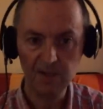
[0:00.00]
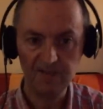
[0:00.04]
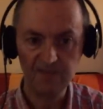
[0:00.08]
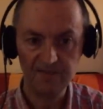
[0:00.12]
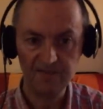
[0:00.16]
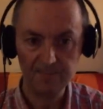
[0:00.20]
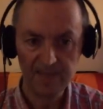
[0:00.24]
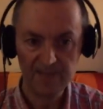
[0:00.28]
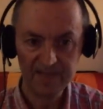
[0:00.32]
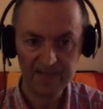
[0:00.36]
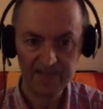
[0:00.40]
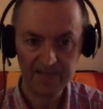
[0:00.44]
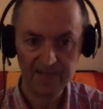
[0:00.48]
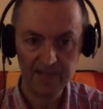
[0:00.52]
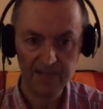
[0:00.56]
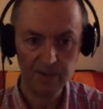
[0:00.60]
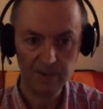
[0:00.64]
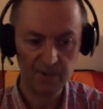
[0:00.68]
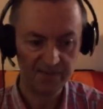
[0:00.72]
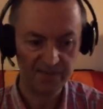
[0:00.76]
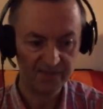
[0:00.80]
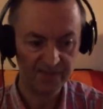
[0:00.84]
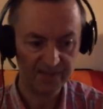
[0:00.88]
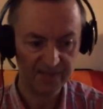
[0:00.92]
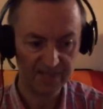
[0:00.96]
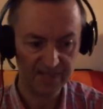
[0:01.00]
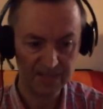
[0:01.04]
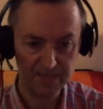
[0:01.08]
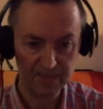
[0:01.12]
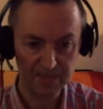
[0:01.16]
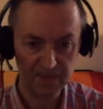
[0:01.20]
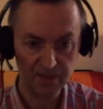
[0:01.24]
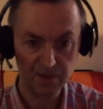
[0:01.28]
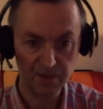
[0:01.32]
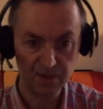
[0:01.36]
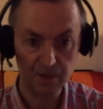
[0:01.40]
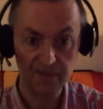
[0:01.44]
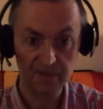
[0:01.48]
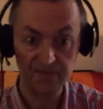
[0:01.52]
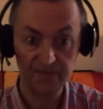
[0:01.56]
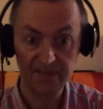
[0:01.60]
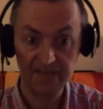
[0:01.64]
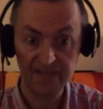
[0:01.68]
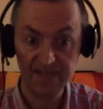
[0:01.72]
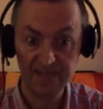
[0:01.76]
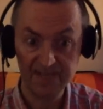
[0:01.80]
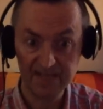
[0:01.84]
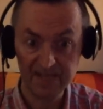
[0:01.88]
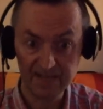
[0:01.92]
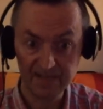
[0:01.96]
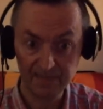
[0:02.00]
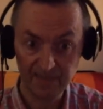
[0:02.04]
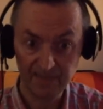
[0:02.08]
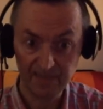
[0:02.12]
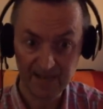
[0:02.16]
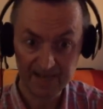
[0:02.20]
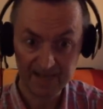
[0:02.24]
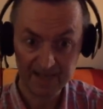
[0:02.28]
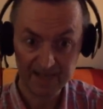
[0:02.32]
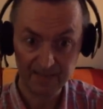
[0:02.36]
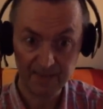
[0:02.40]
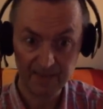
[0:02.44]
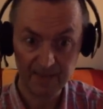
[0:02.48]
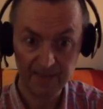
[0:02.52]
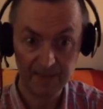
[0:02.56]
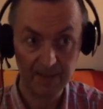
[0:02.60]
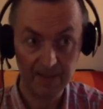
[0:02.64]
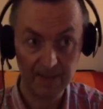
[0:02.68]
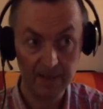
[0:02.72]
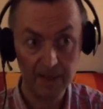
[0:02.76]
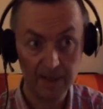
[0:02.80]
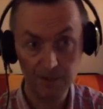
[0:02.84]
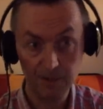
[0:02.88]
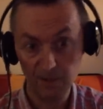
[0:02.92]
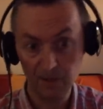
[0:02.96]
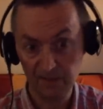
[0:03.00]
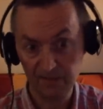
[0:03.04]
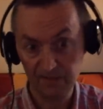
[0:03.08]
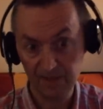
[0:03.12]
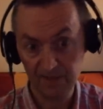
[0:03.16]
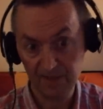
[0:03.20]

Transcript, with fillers: you have Mate, you have Cinnamon, you have KDE Plasma you have